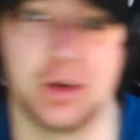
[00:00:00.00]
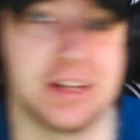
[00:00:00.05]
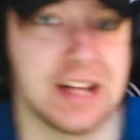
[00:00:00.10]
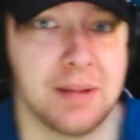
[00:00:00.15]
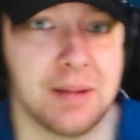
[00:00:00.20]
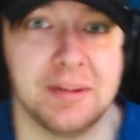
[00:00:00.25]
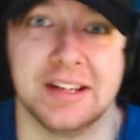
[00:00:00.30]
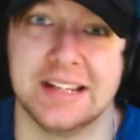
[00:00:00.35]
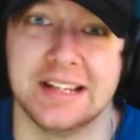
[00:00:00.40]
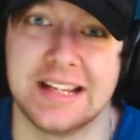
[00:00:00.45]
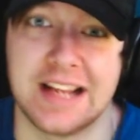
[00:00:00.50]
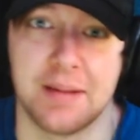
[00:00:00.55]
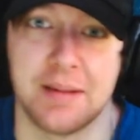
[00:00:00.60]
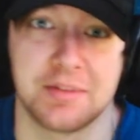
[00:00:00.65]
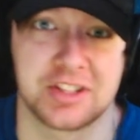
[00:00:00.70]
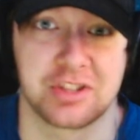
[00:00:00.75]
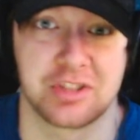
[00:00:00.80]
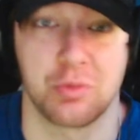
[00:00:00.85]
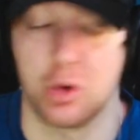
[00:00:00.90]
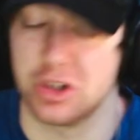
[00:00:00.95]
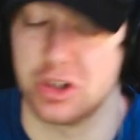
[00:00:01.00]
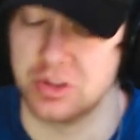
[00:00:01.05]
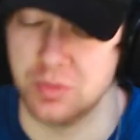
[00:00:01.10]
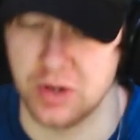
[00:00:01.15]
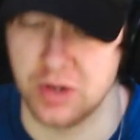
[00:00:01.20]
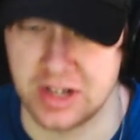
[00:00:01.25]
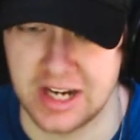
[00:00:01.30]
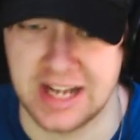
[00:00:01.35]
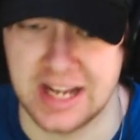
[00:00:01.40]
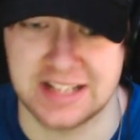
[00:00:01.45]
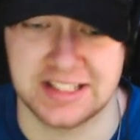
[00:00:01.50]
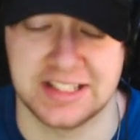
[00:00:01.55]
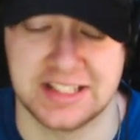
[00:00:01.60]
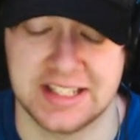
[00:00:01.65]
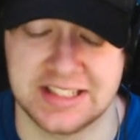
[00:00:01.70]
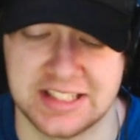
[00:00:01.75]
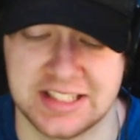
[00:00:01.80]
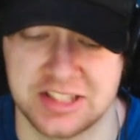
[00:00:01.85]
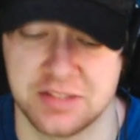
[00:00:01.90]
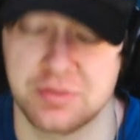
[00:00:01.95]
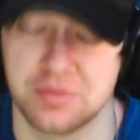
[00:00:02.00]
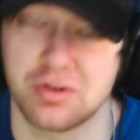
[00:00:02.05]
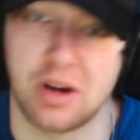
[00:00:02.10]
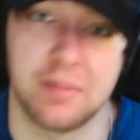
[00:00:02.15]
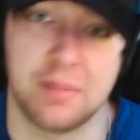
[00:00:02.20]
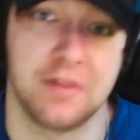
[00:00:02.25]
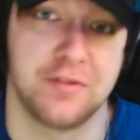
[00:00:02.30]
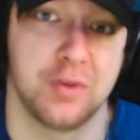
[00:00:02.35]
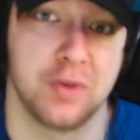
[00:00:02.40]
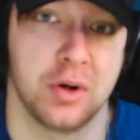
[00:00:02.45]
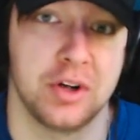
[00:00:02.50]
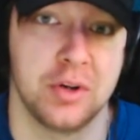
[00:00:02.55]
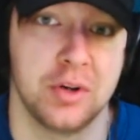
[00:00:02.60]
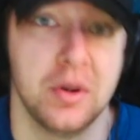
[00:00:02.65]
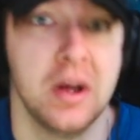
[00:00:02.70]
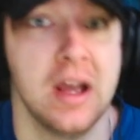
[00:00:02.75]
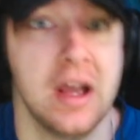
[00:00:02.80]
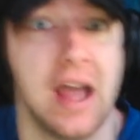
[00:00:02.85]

Comment in the comments if you want to see more content like this. Subscribe if you are new.